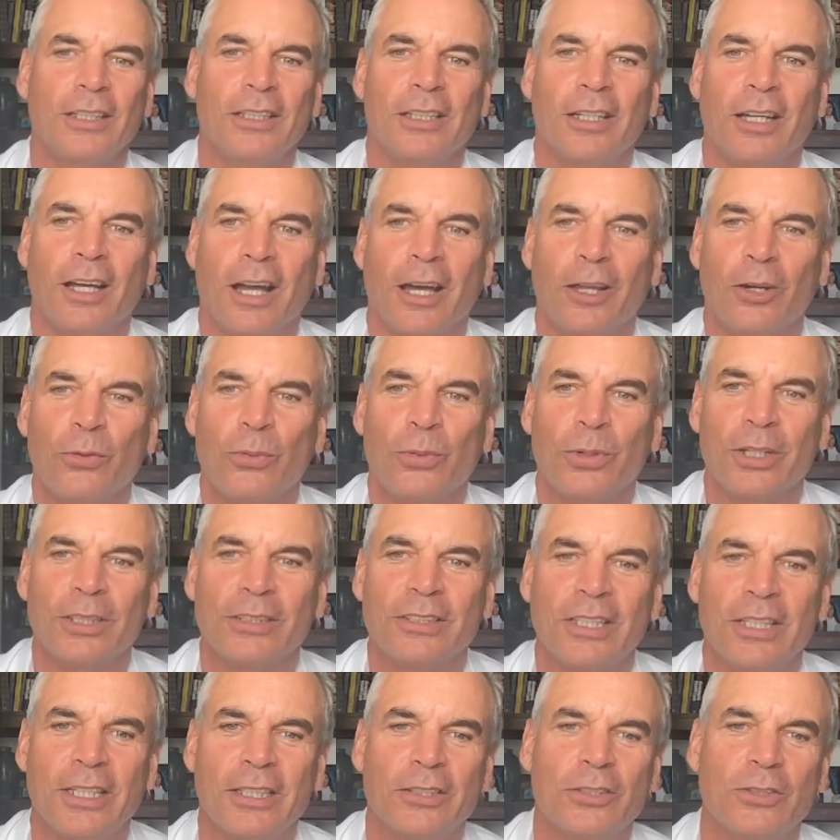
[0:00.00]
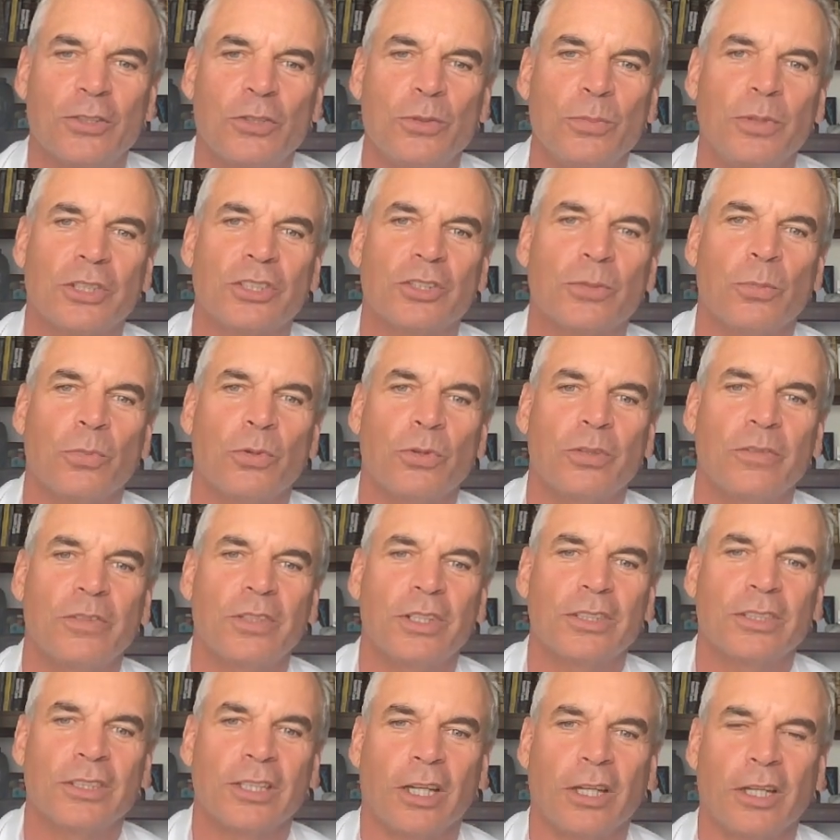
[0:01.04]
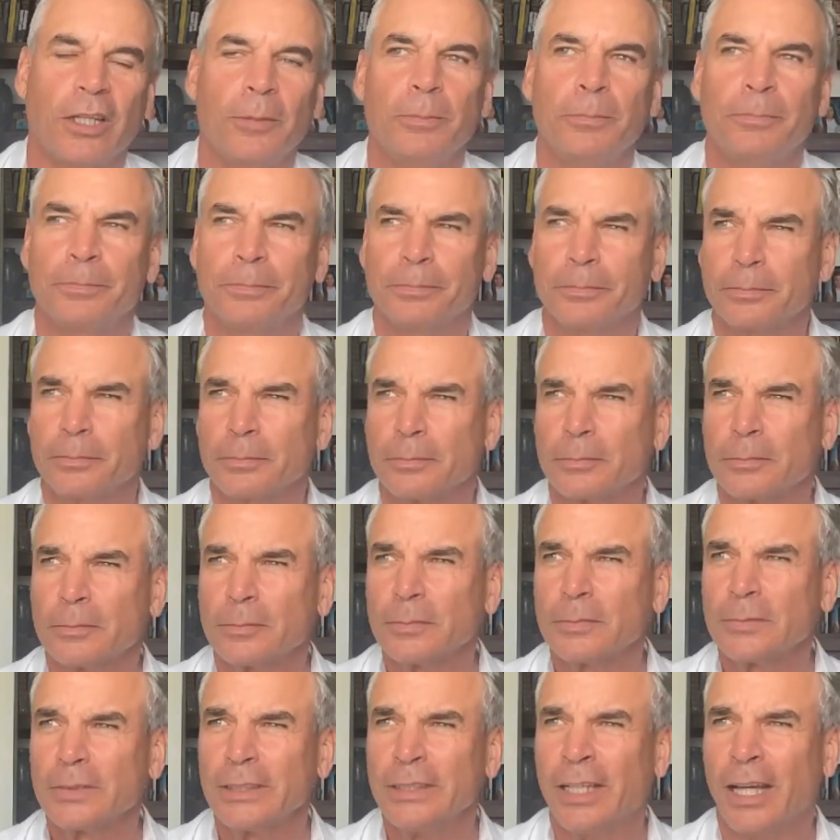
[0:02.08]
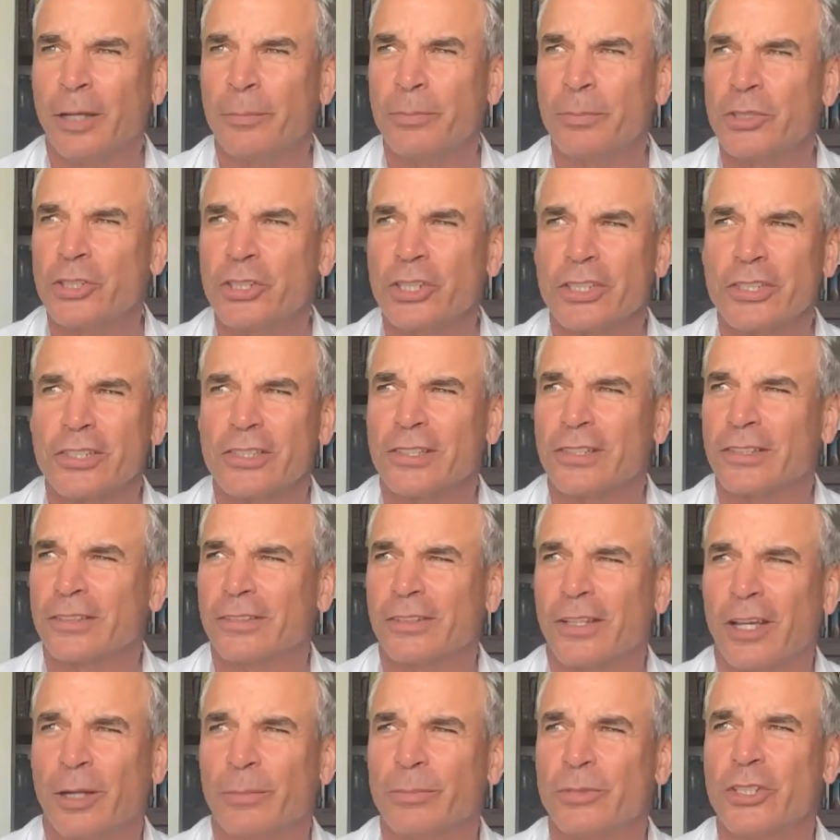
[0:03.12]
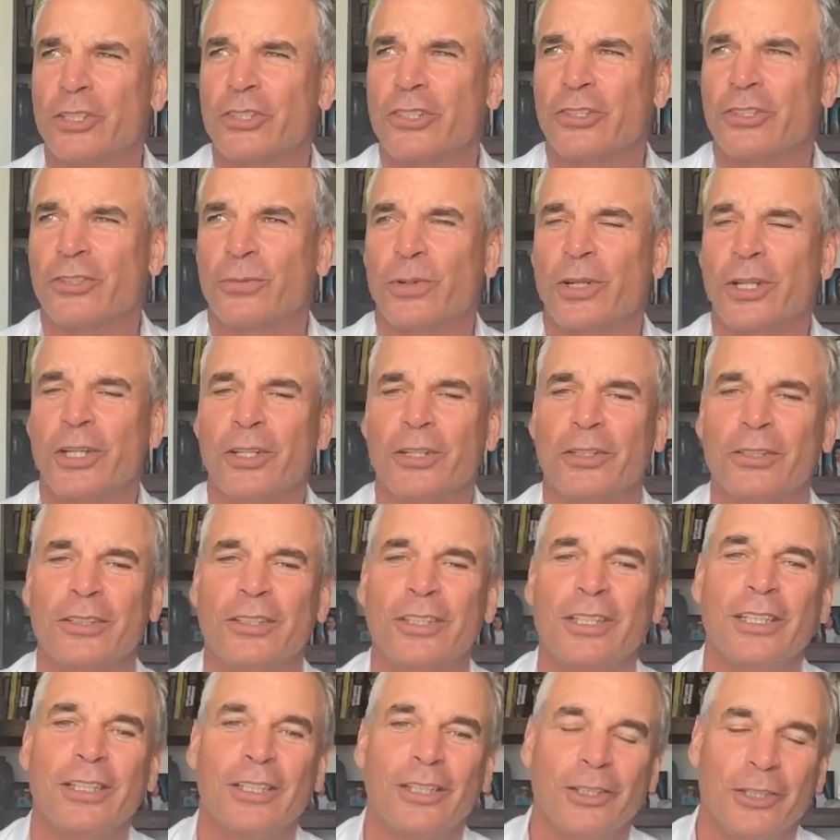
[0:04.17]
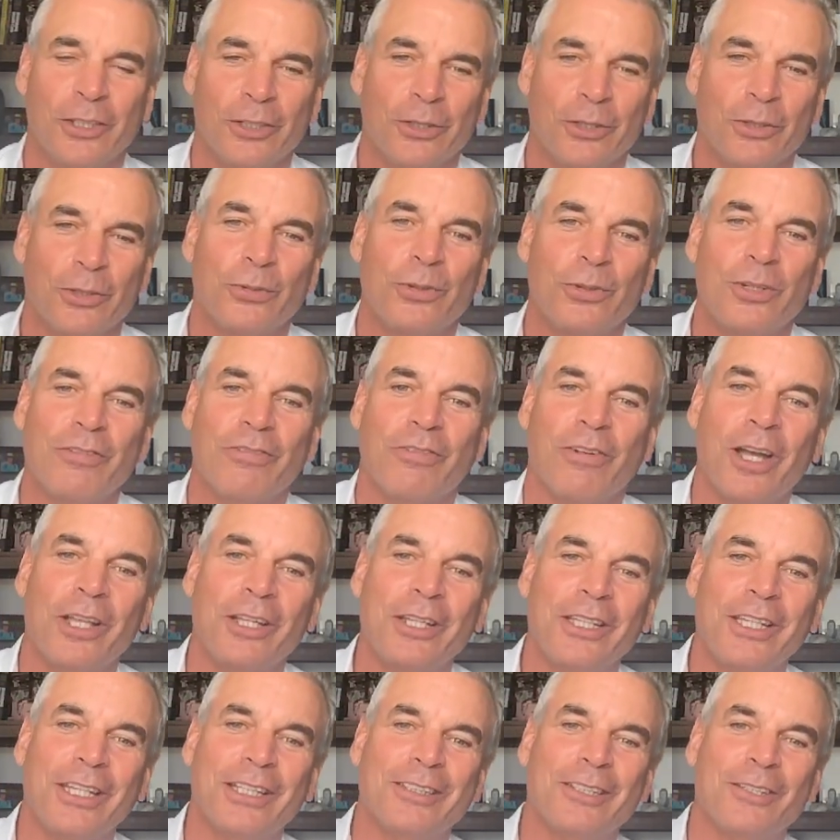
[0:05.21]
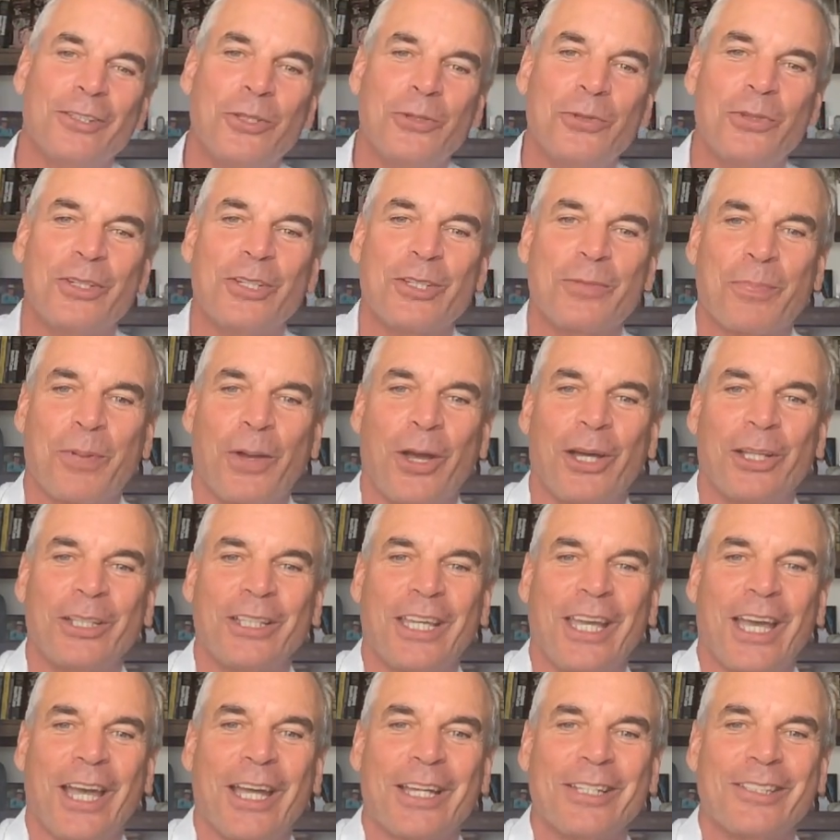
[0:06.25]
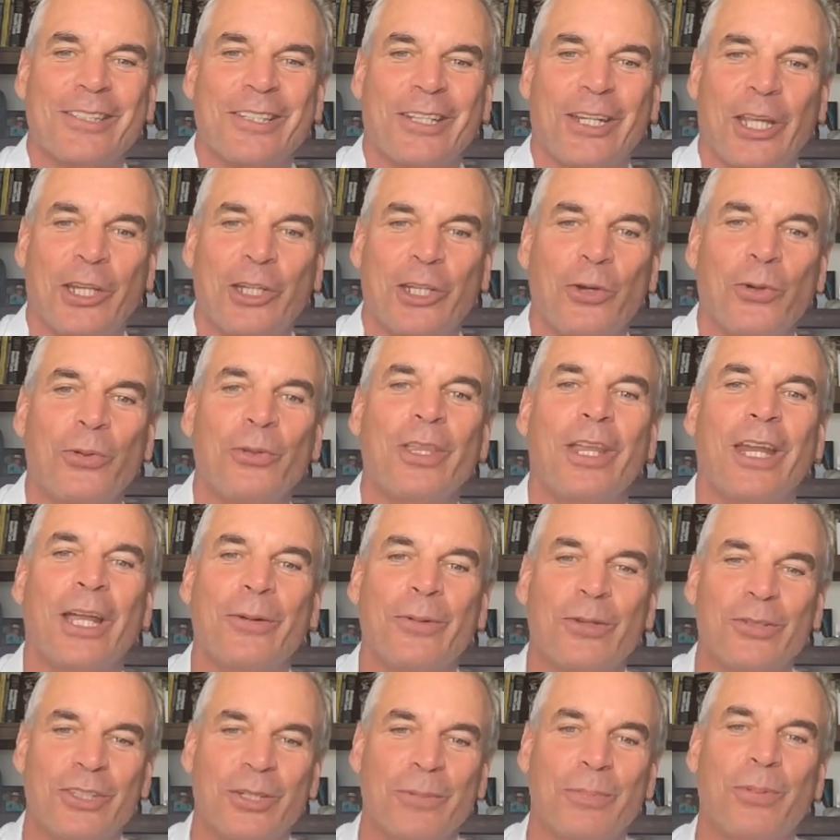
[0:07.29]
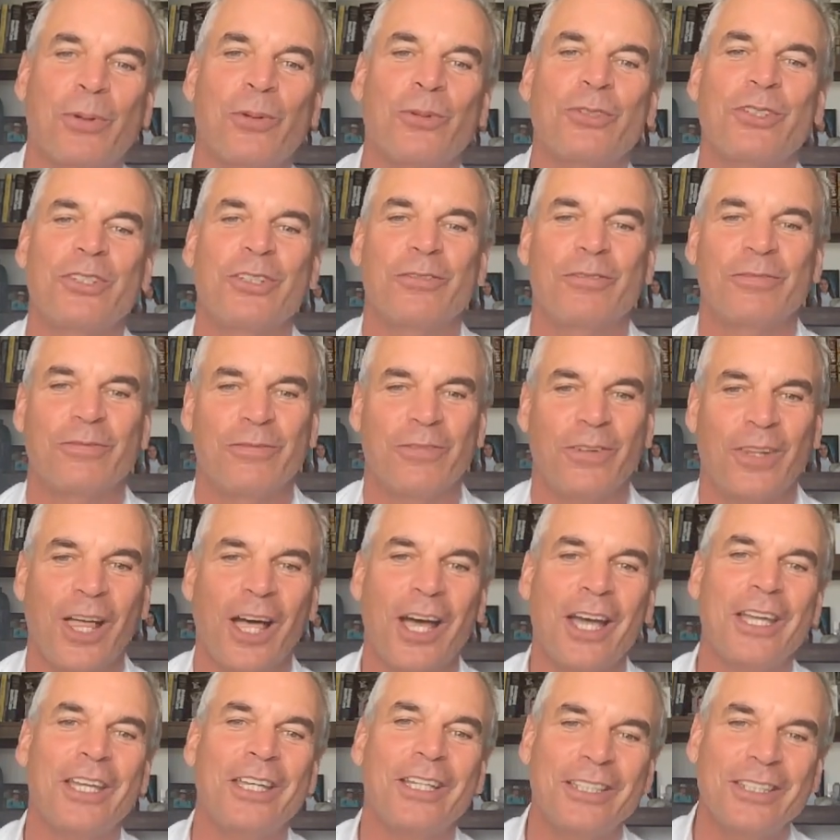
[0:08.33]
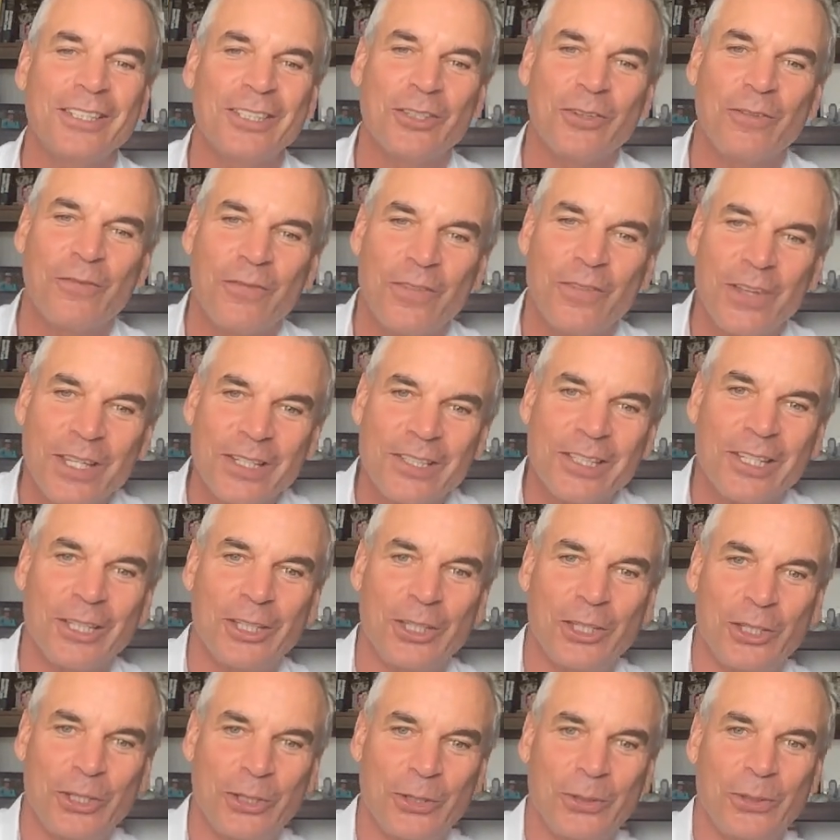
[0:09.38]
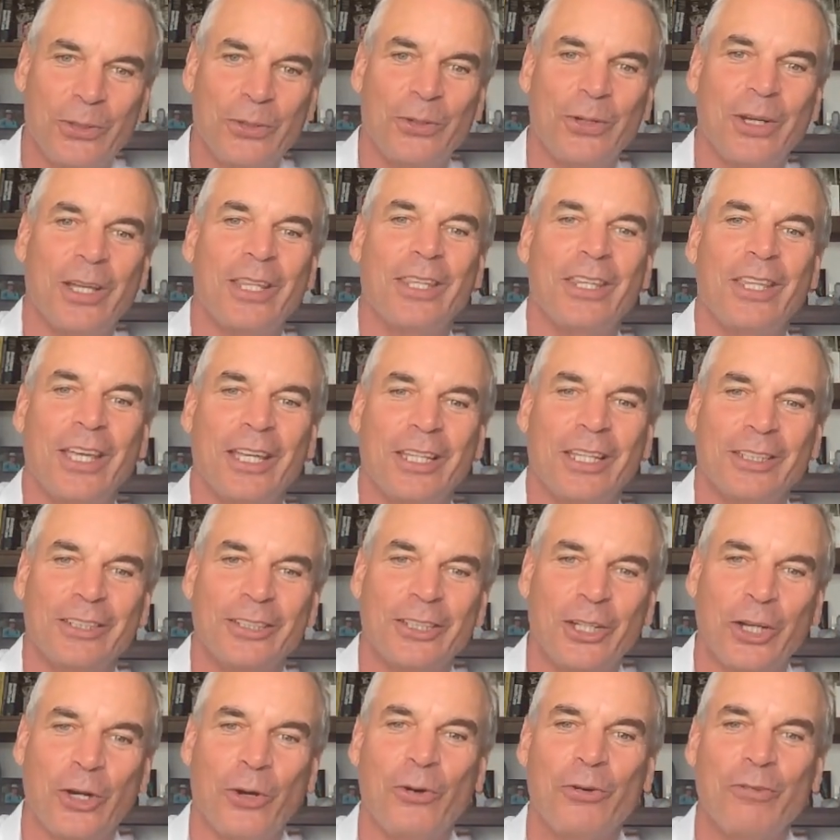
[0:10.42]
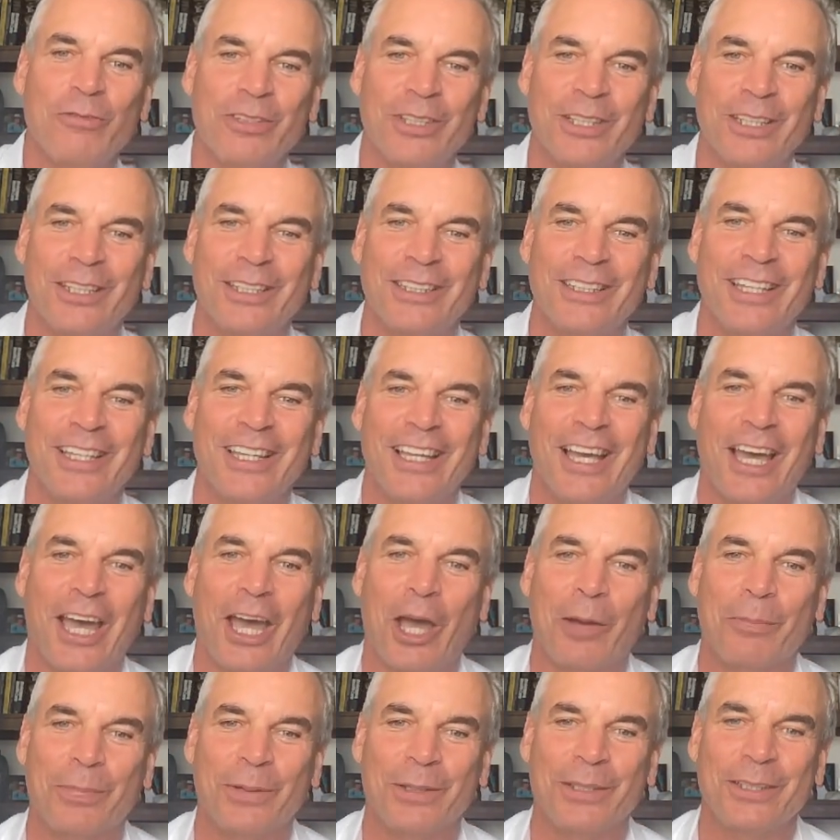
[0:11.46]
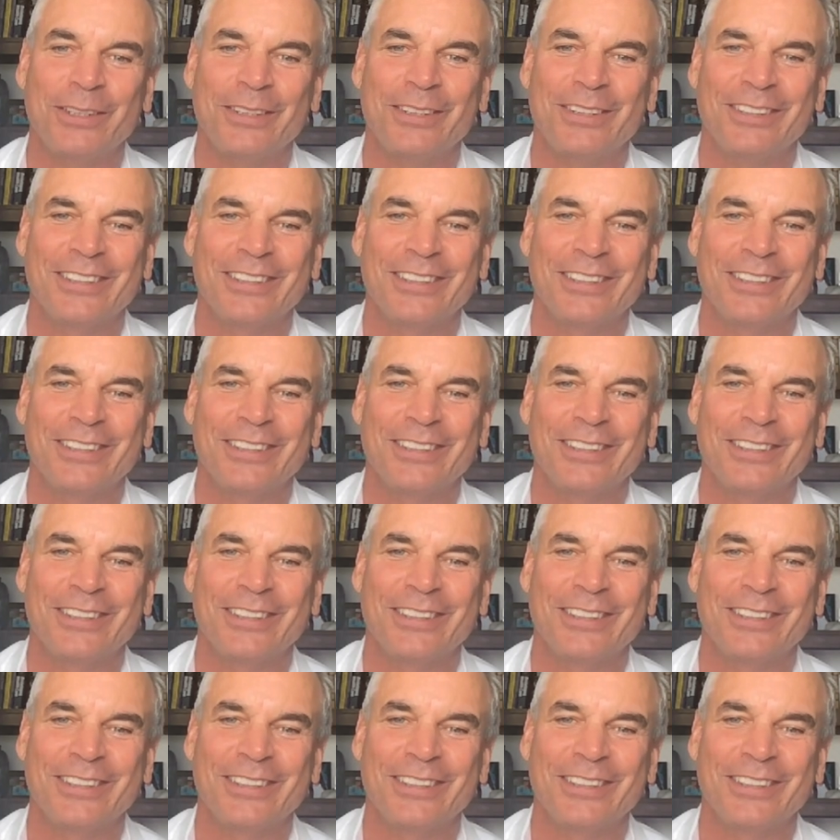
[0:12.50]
I don't want to take too much more of your time. I'm just I'm just thrilled we finally get to do this podcast and I know that I was supposed to fly in to visit you and then COVID happened.